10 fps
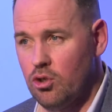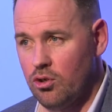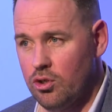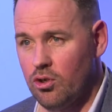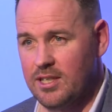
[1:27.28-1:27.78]

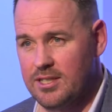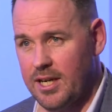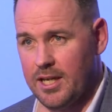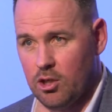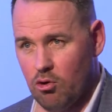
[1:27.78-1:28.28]
you're
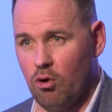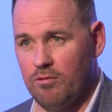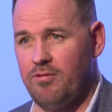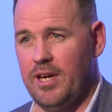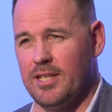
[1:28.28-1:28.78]
deciding your own
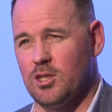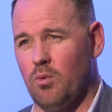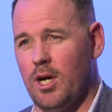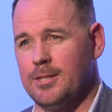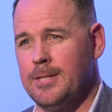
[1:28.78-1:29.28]
fate, as it
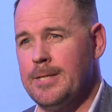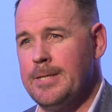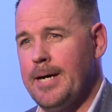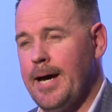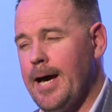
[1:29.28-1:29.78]
was.
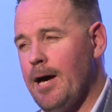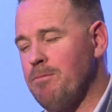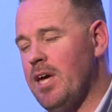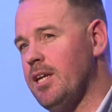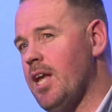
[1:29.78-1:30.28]

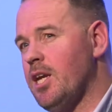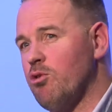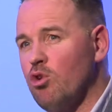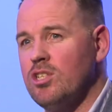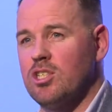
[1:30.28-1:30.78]
And it
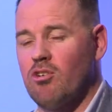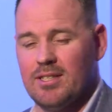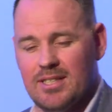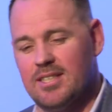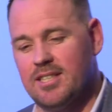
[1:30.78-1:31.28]
runs
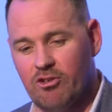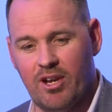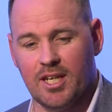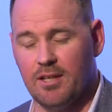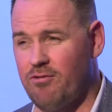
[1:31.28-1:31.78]
across, it's a
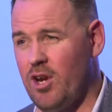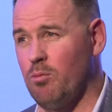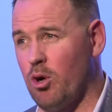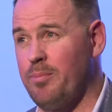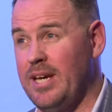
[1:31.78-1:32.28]
theoretical
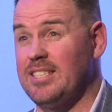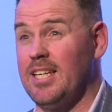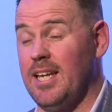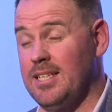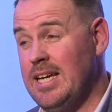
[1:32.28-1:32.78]
framework,
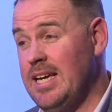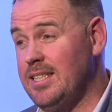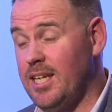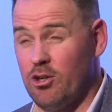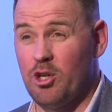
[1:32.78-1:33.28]
basically,
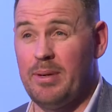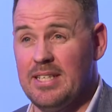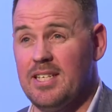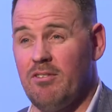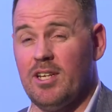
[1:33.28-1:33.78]
that
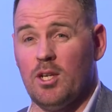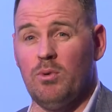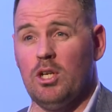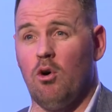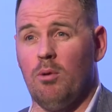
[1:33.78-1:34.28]
underpins everything that
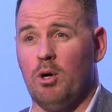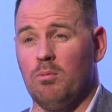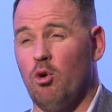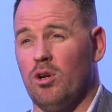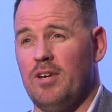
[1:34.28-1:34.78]
we know about
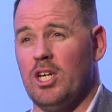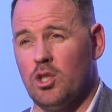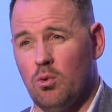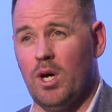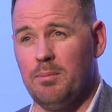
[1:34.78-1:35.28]

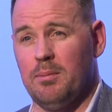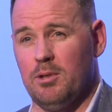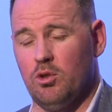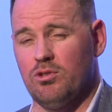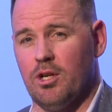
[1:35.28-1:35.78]
motivation, why
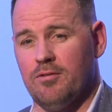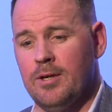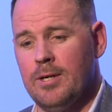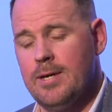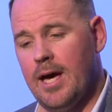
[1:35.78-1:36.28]
people do stuff.
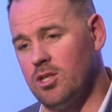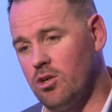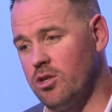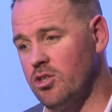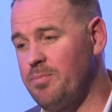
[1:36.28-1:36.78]
And
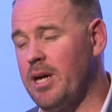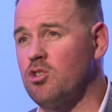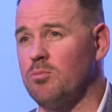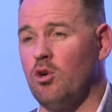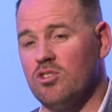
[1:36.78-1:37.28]
your
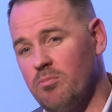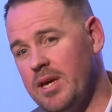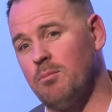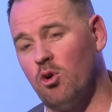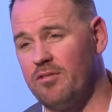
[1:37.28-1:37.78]
spectrum goes from
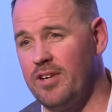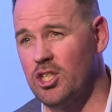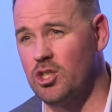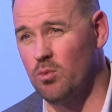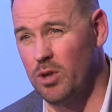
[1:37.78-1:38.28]
amotivation,